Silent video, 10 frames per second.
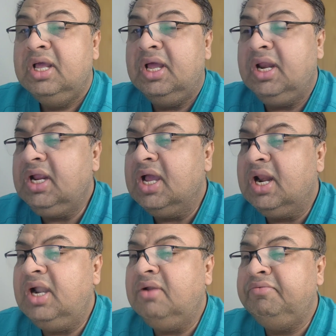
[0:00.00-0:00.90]

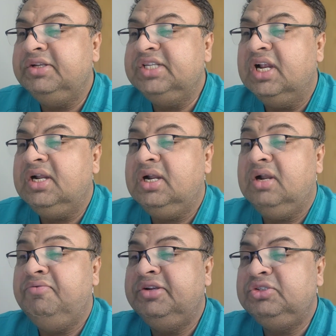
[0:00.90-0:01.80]
recurrent
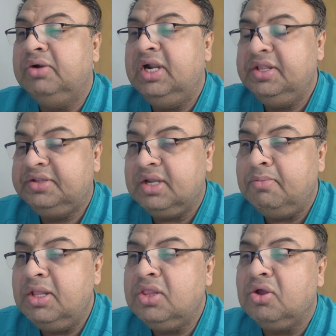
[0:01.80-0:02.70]
visual
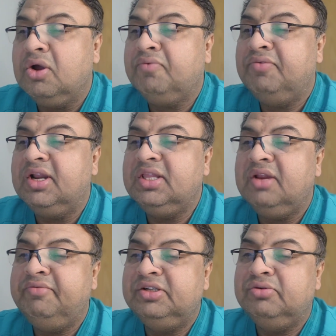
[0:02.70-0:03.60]
disturbance or
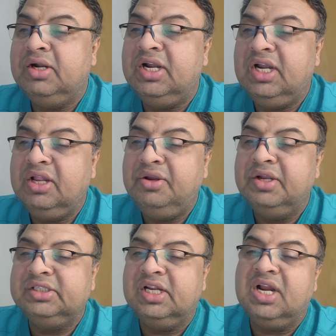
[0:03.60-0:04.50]
further visual
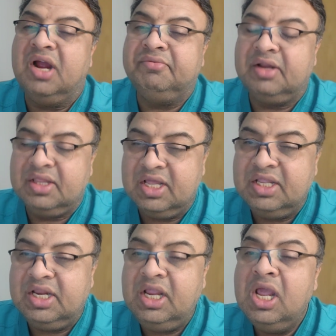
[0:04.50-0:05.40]
deterioration after
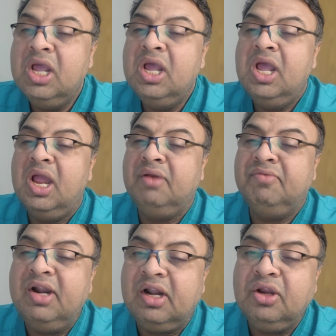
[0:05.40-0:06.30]
surgery, and
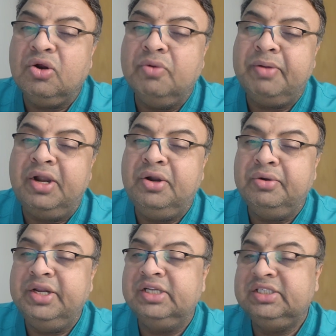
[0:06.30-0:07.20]

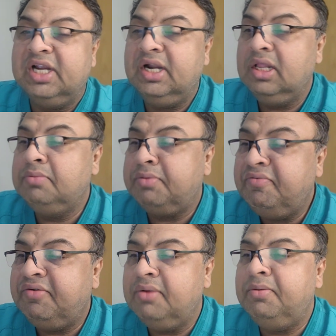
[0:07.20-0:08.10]
ventriculoperitoneal shunt is
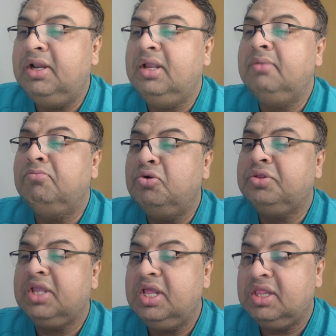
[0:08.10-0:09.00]
preferable in
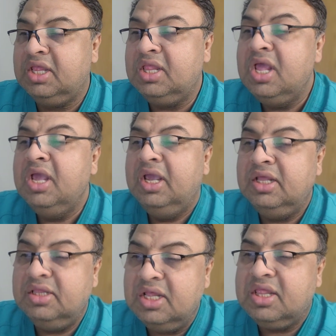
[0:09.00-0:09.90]
most cases
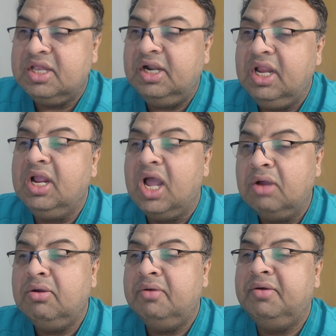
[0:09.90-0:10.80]
in this setting.
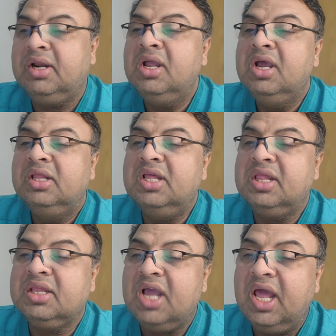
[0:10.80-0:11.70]
However, the
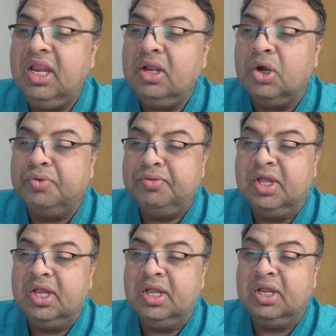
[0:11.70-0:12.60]
scarring of
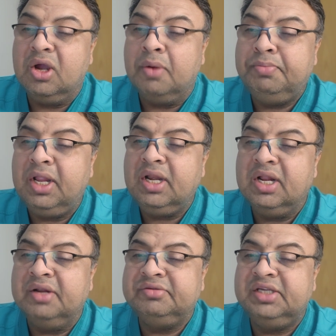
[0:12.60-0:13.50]
the optic
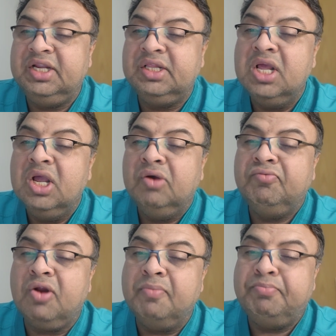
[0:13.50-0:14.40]
nerve sheath
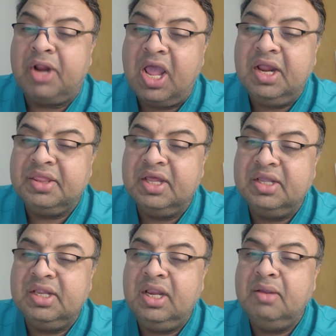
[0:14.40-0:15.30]
from prior
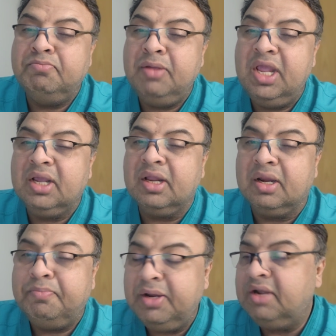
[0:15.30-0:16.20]
surgery make
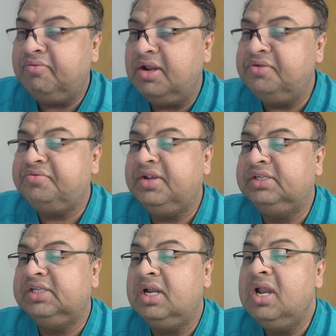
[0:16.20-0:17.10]
repeat
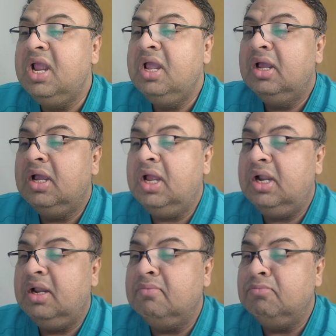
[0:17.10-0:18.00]
fenestration
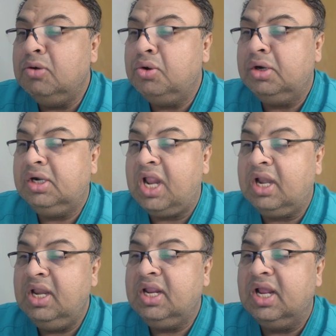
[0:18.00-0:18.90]
and more
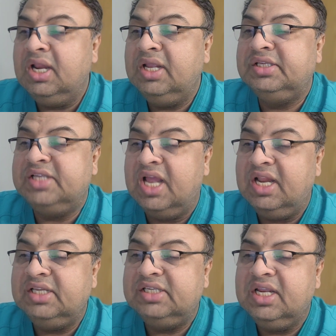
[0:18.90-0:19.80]
technically
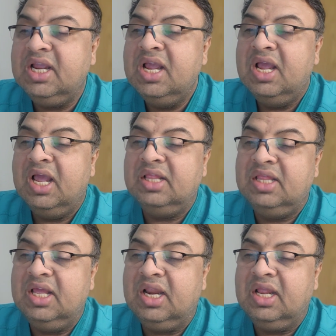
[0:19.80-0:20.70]
challenging, and
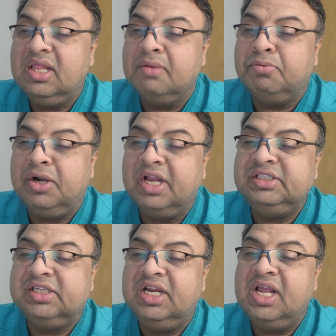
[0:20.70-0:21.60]
there is a
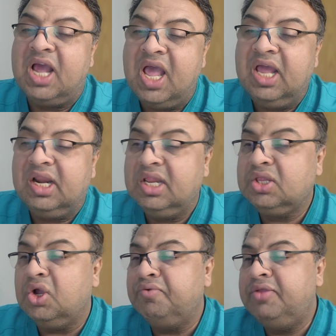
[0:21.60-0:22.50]
potentially higher
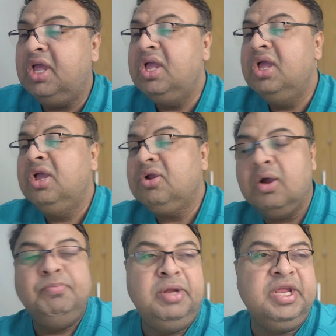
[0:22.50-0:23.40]
risk of the
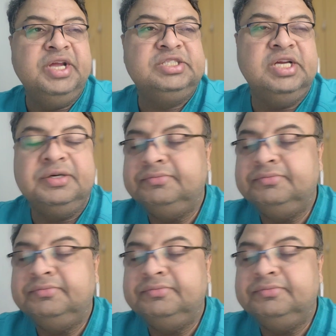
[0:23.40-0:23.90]
complication.